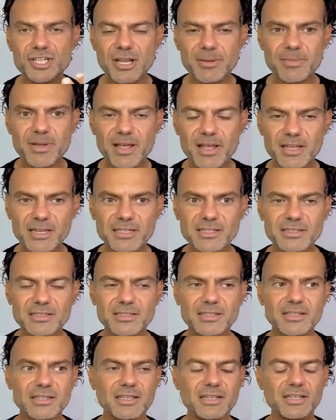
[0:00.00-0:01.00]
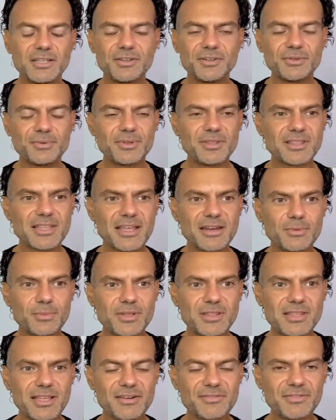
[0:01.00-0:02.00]
chamade, you know, with that
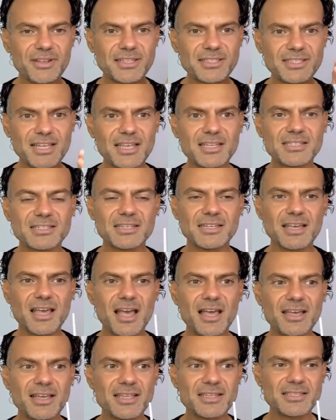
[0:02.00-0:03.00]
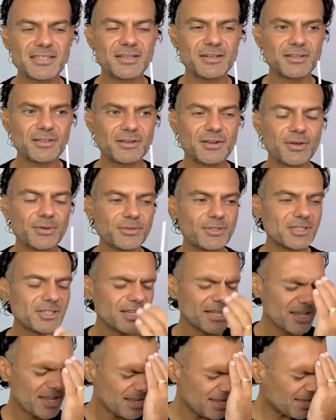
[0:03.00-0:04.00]
with that fantastic hyacinth note.
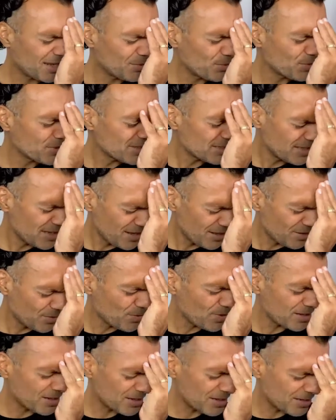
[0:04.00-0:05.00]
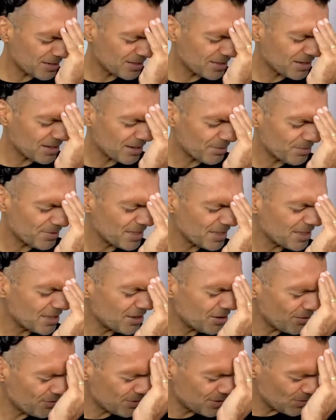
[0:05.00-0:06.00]
And what's the other one that I'm
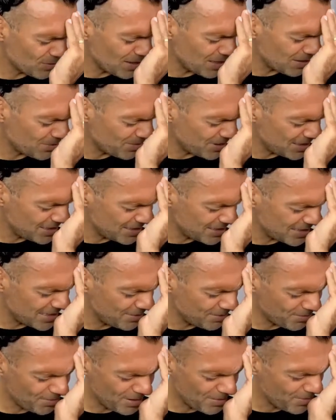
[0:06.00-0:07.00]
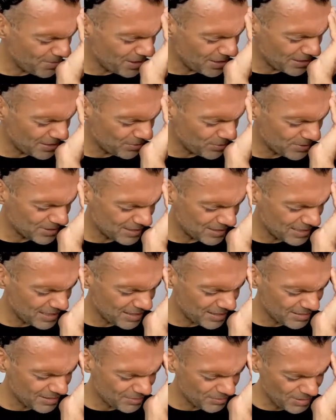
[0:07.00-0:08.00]
thinking of as well? But it slipped my mind. What's the
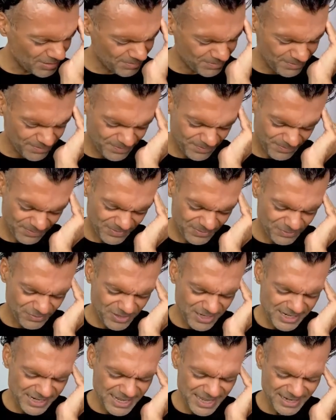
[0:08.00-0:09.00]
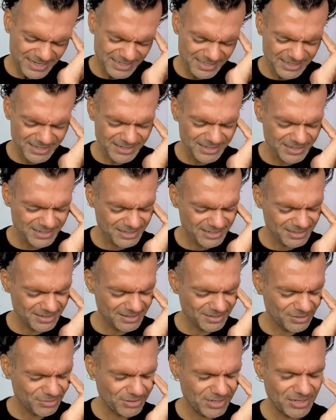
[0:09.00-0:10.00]
other um, really excellent
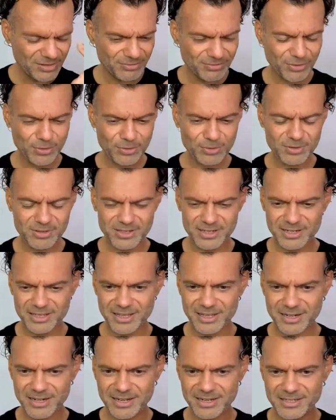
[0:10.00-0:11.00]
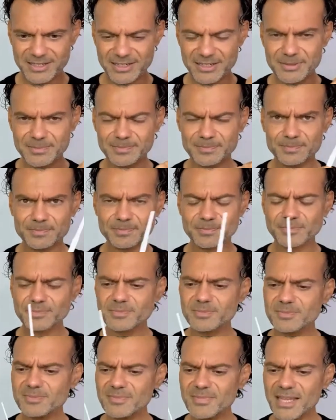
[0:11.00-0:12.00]
green floral that Guerlain did
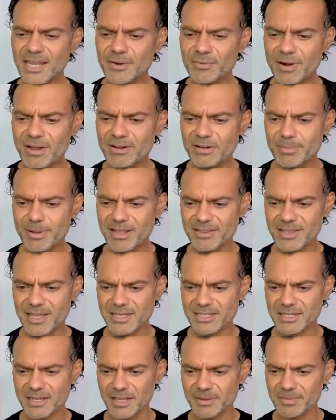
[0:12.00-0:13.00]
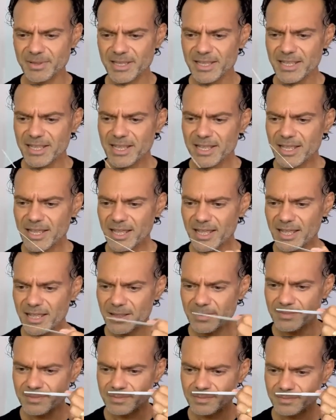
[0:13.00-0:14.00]
round about that time?
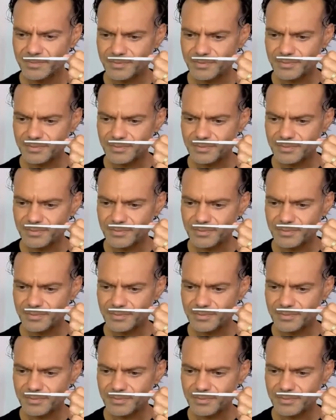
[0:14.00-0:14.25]
Um,